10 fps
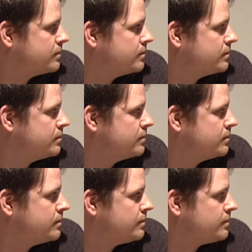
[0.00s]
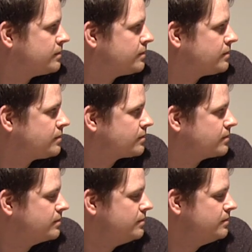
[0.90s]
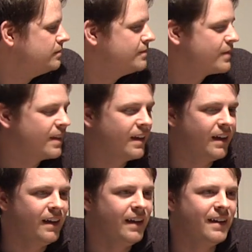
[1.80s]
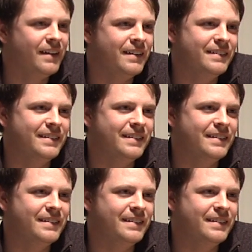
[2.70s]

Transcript: The person shown says nothing.